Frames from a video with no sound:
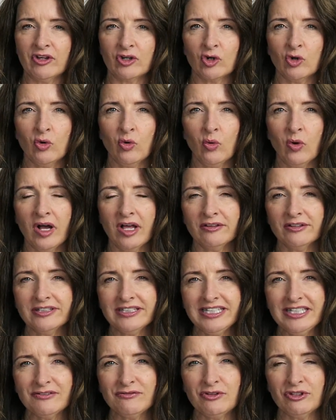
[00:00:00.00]
the
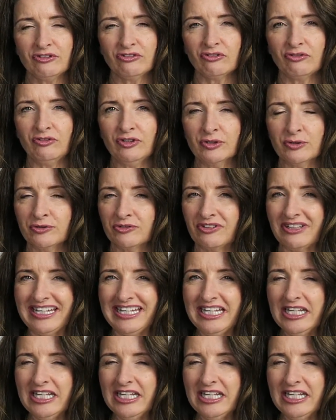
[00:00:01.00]
quality of this feels